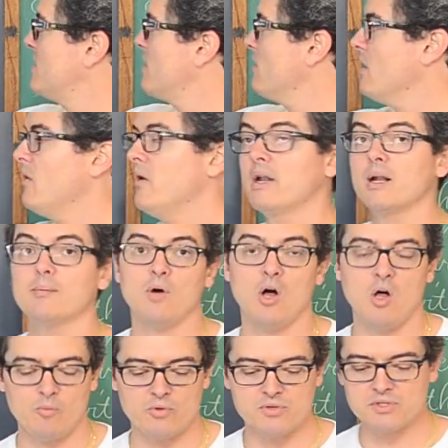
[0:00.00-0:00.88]
0, and I'm
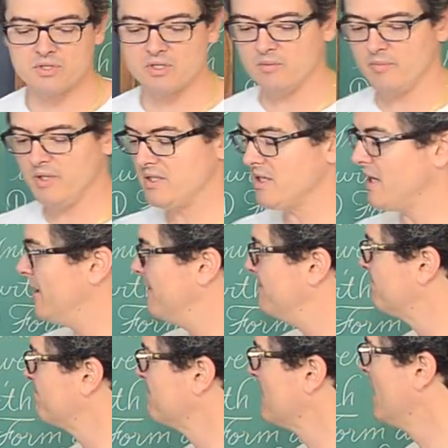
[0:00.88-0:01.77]
almost going to be done.
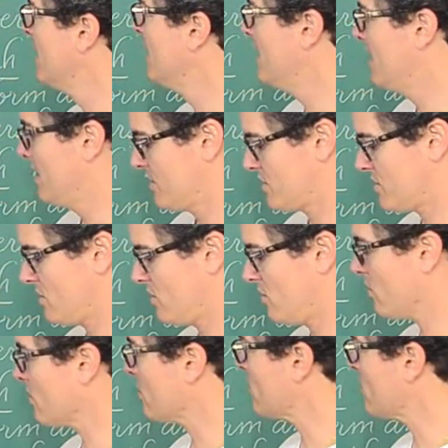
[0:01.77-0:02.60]
So we're